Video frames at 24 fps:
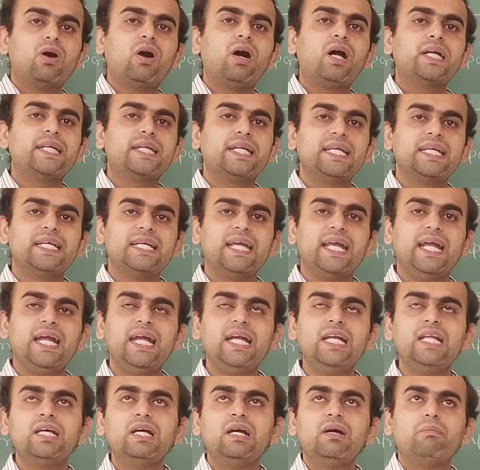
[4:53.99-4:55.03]
got
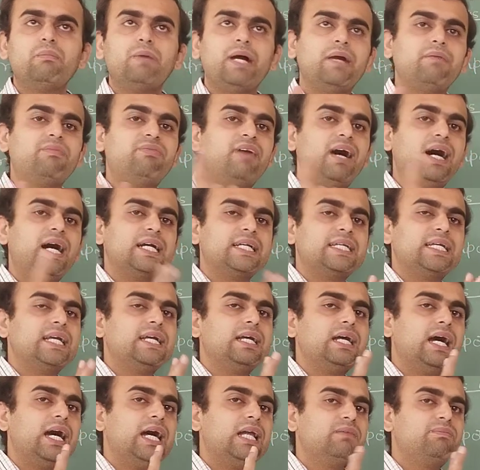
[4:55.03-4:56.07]
ticket by
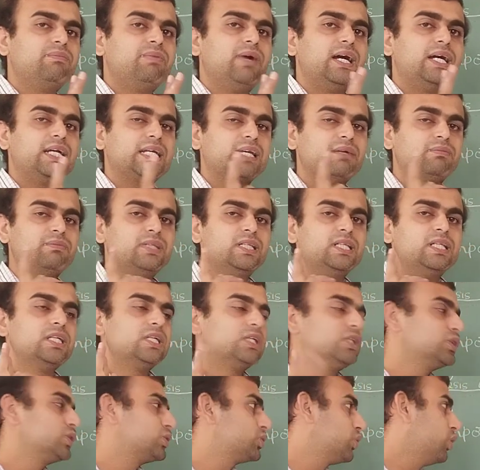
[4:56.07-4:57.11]
parking unparkable
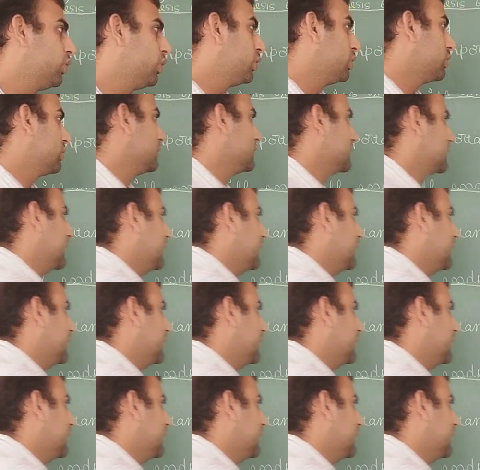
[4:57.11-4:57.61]
zone.